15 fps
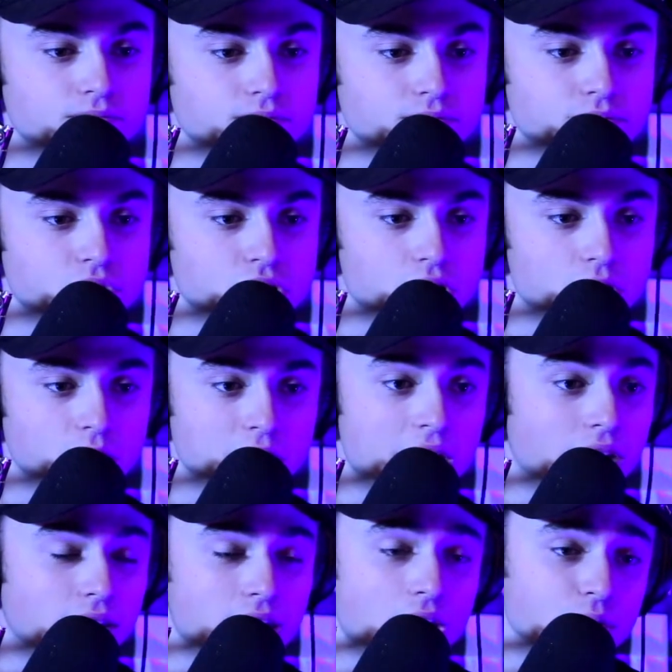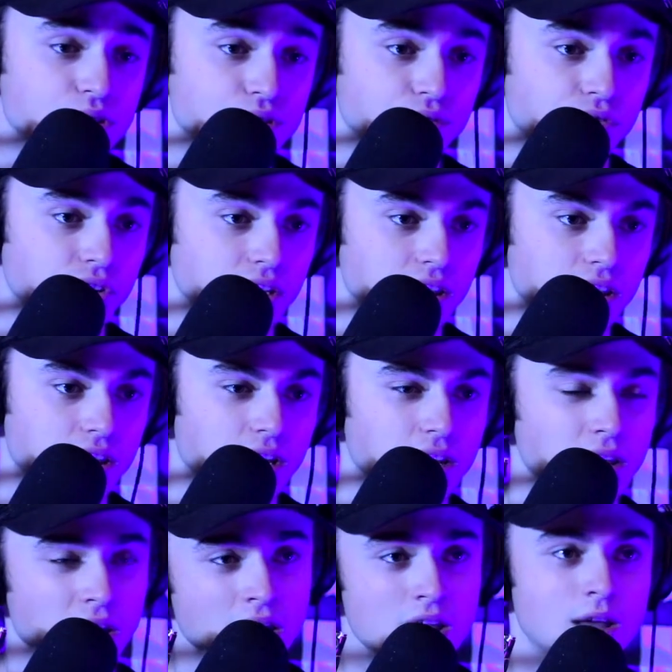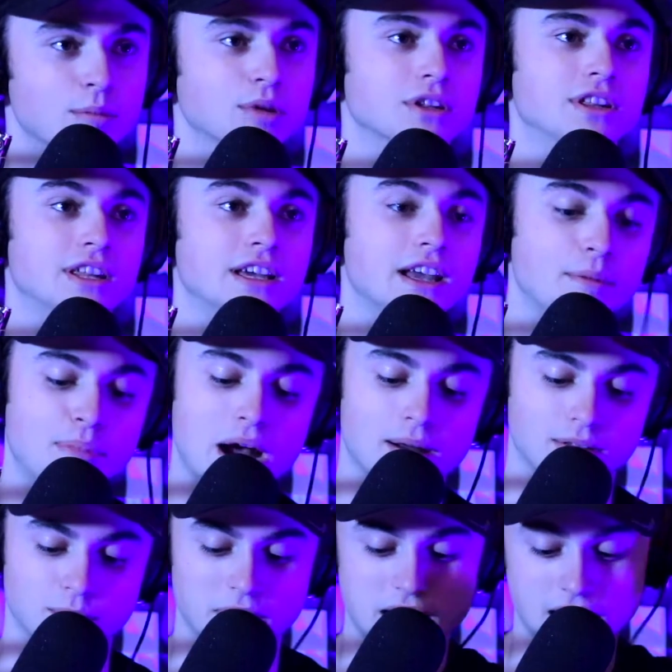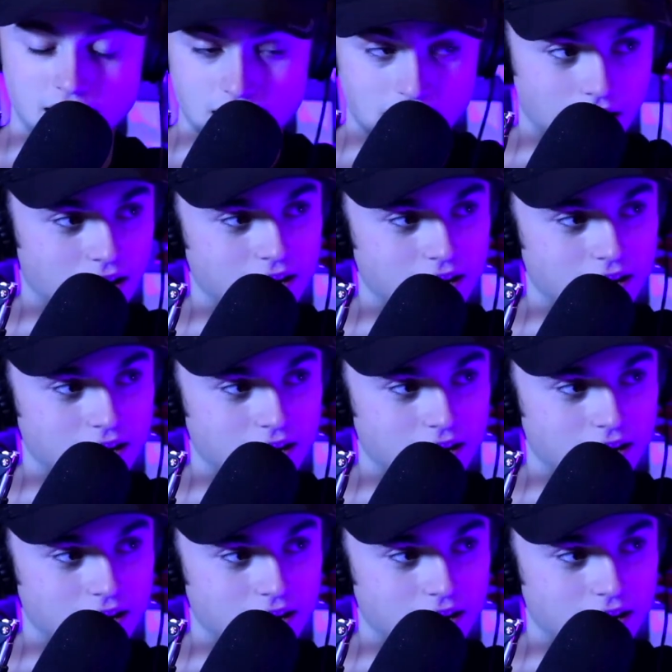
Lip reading: So yeah, that was the freaky thing. But the thing that popped in my head, and I